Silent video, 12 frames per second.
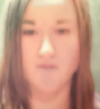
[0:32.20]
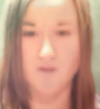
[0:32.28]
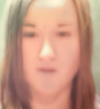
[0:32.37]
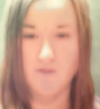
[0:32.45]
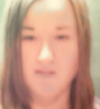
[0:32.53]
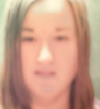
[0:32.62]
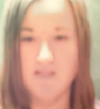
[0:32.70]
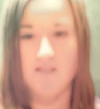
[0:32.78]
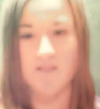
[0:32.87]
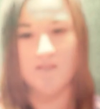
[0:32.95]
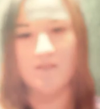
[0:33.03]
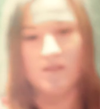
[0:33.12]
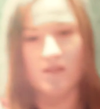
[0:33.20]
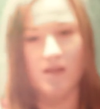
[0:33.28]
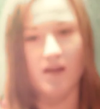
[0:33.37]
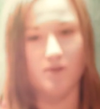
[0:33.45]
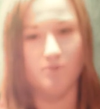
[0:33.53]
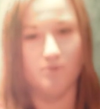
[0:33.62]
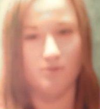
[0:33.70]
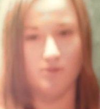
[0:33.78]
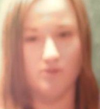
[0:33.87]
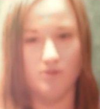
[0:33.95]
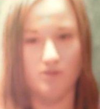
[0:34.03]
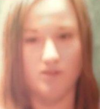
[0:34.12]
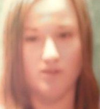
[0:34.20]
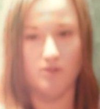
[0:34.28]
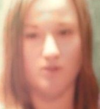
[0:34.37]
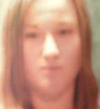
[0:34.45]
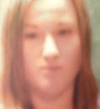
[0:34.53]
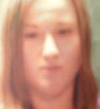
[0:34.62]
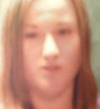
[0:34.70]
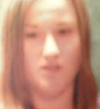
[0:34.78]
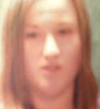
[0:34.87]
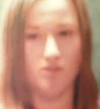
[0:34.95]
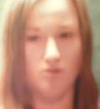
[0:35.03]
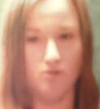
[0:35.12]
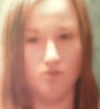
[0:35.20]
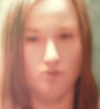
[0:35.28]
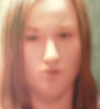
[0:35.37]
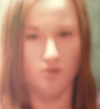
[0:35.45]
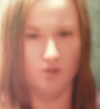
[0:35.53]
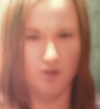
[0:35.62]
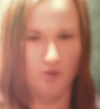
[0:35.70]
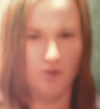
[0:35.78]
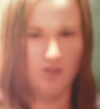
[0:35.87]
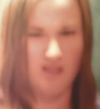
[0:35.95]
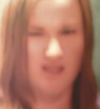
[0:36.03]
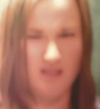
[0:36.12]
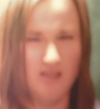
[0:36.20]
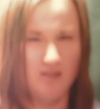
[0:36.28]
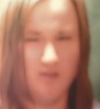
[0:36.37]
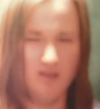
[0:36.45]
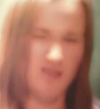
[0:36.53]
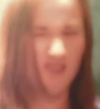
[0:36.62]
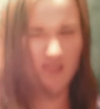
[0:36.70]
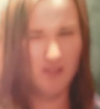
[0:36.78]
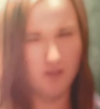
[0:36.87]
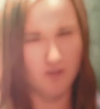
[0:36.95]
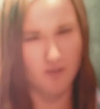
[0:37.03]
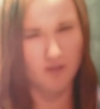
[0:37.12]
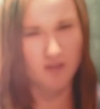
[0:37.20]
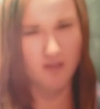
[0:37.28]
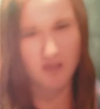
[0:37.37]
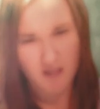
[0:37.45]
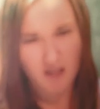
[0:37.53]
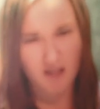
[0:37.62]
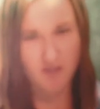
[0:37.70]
you haven't seen it, I put the link up here, or down here, one of the two. I